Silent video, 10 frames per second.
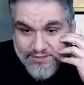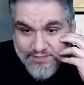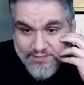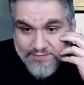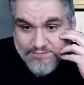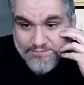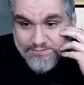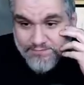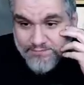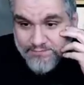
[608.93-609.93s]
uh,
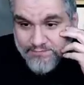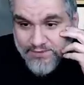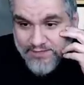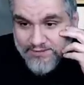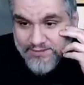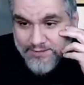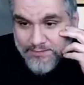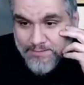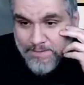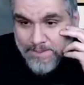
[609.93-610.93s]
that stip.